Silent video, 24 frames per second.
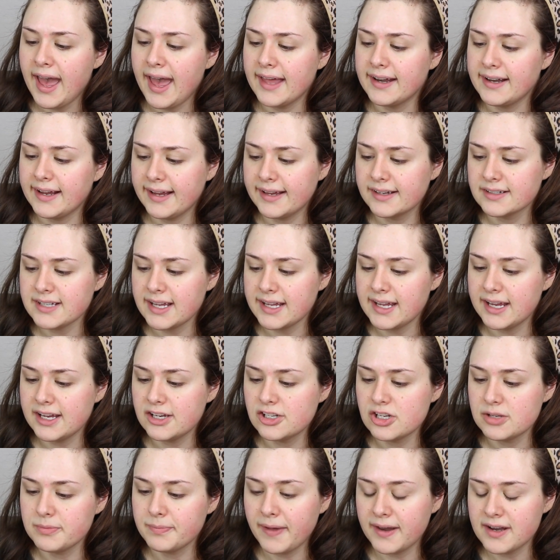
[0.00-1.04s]
and
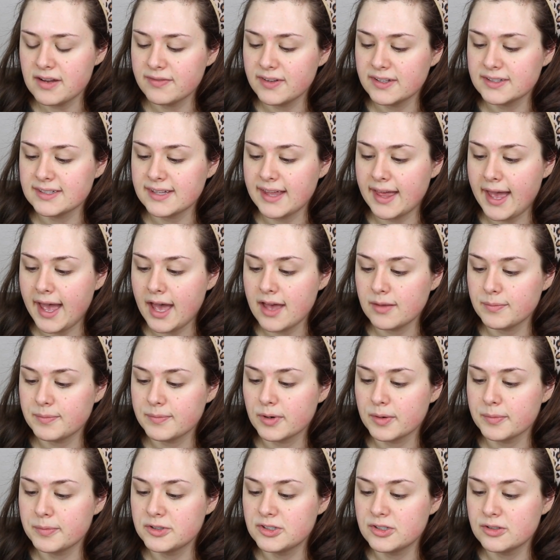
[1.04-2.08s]
anti-aging benefits that help
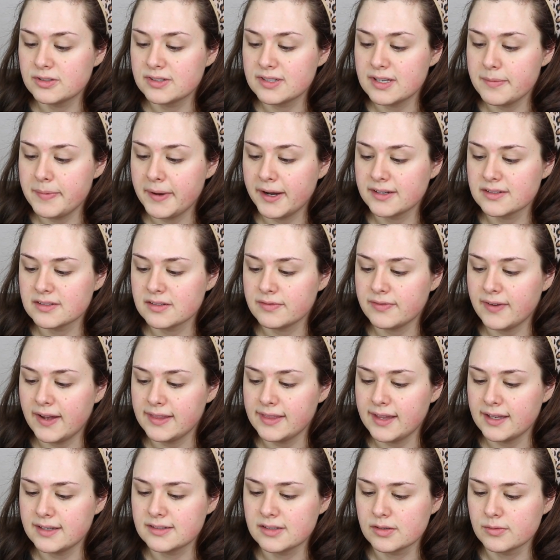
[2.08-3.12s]
reduce the appearance of
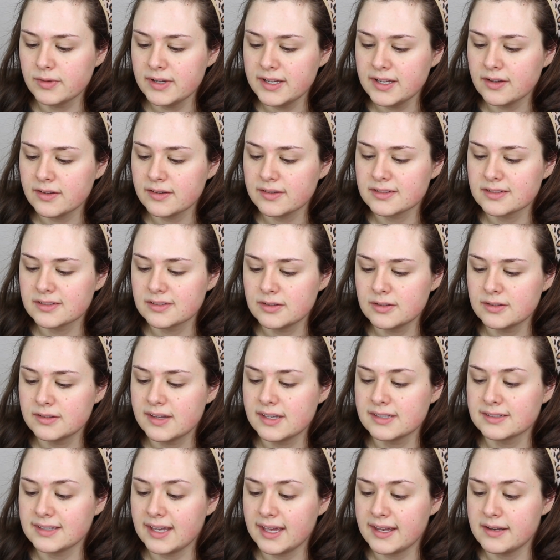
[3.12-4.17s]
fine lines and wrinkles, soothe
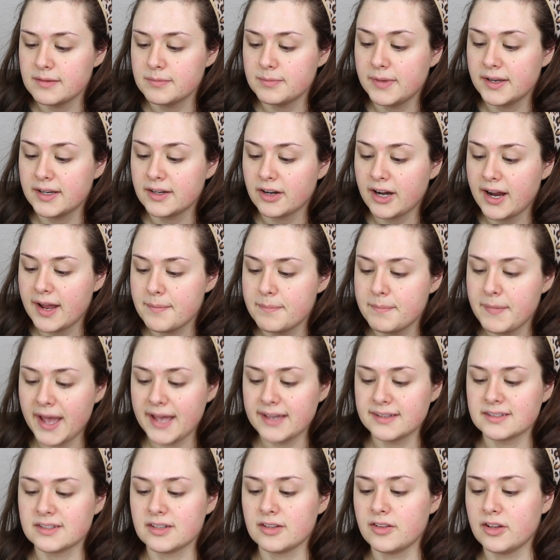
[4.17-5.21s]
the skin, and
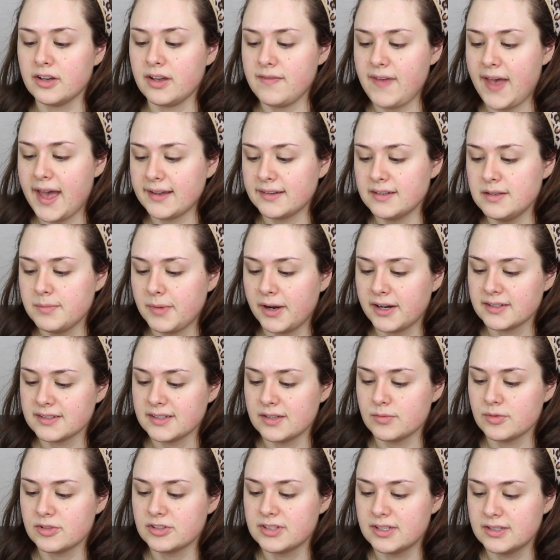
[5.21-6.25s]
minimize the look of acne marks
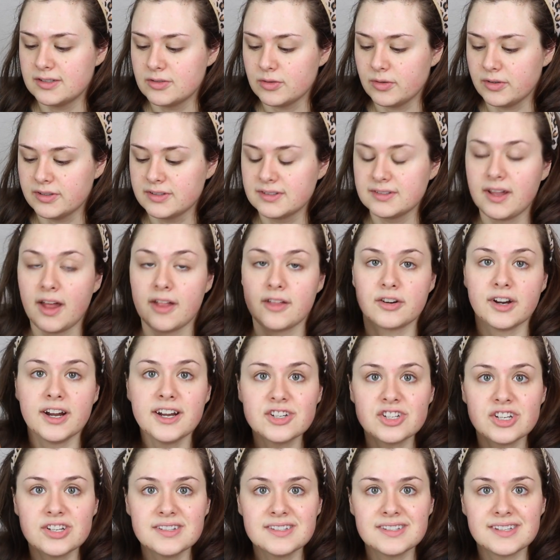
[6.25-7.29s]
and residual
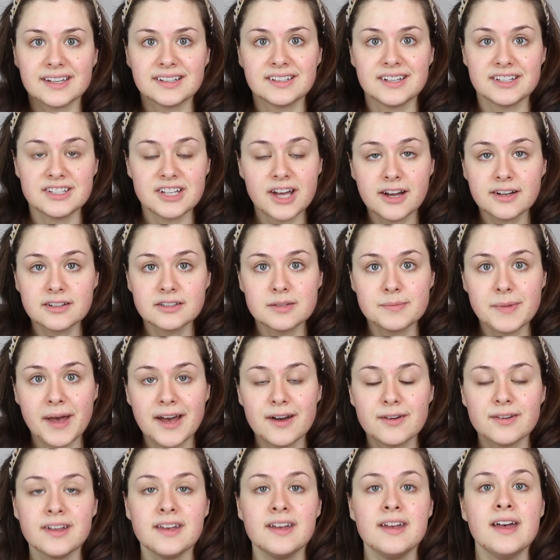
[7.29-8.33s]
colorations like I talked
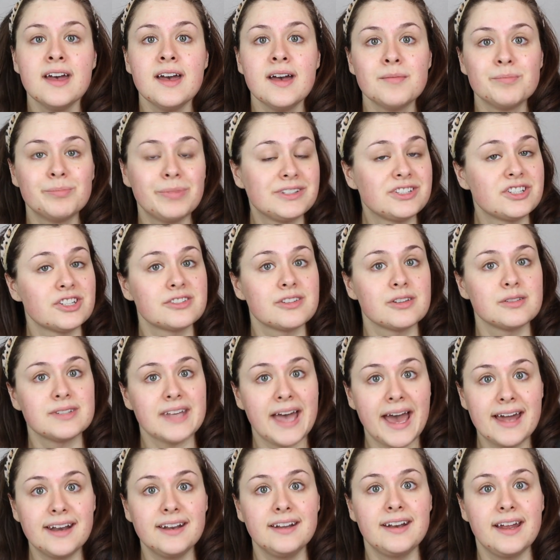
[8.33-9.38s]
about. But just those
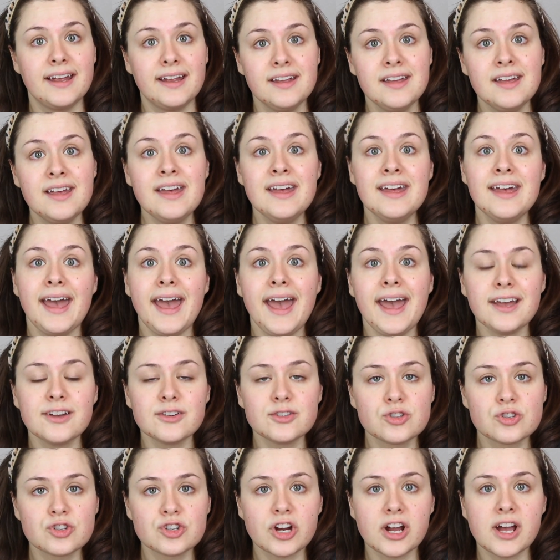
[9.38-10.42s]
added
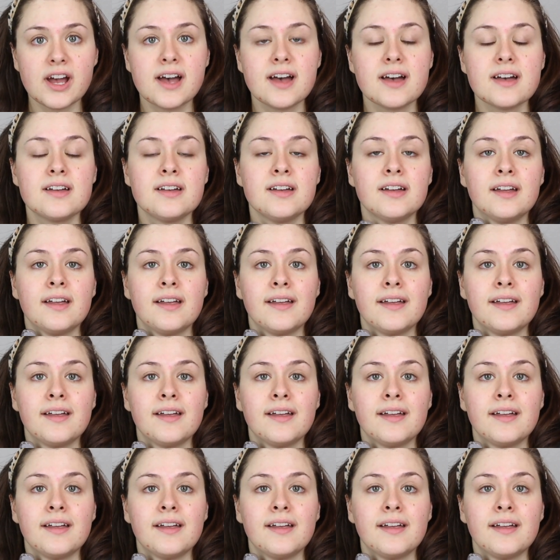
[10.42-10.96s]
extra